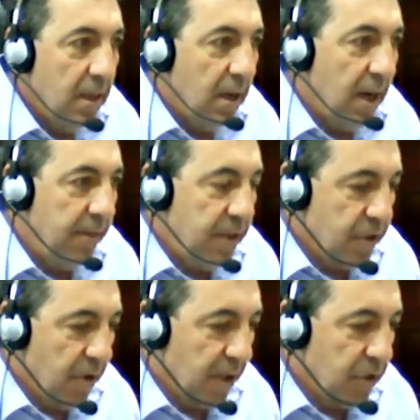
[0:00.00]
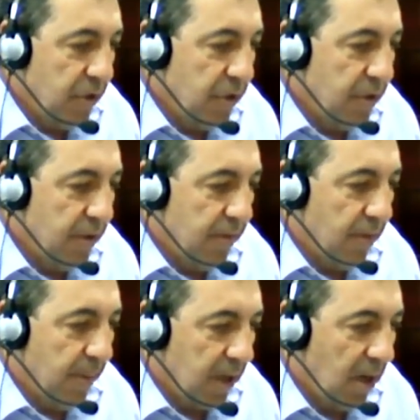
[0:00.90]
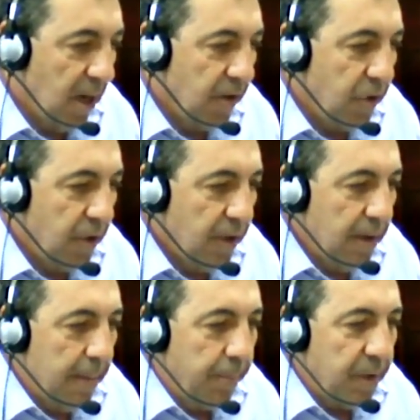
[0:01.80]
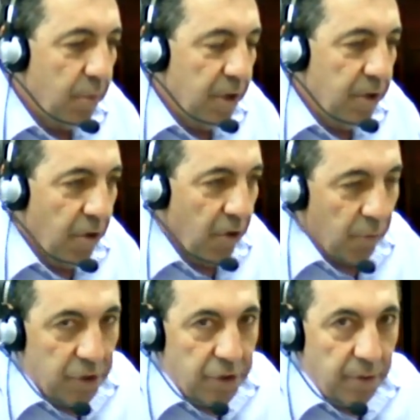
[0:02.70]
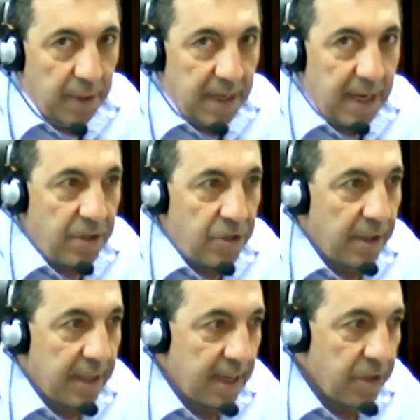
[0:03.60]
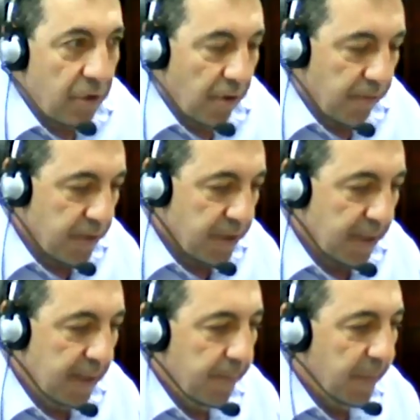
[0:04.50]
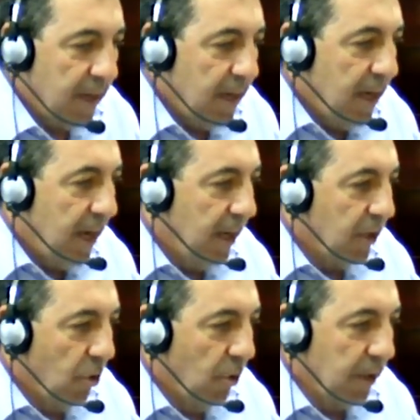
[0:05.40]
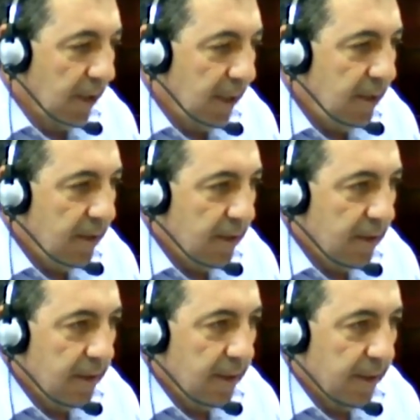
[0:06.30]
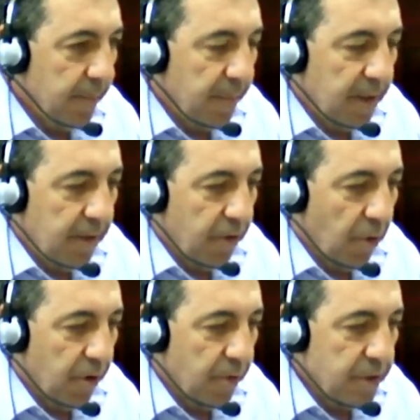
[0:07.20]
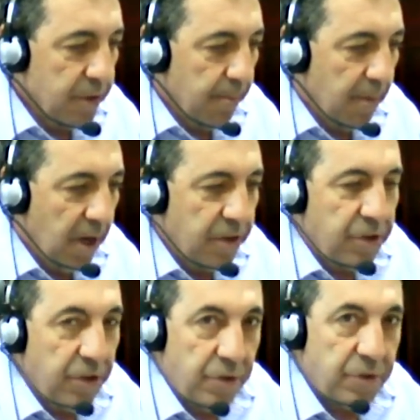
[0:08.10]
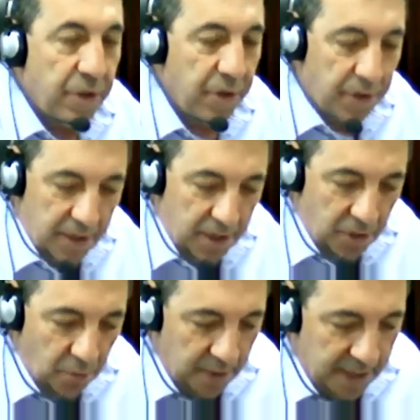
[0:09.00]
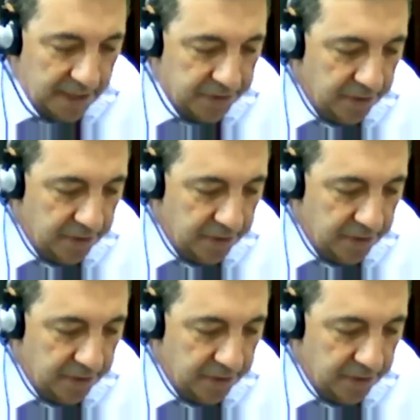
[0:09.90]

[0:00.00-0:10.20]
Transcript: I have instructions from my client that we do not wish to engage in case conferencing, and accordingly, if Your Honour is minded to do so, we ask that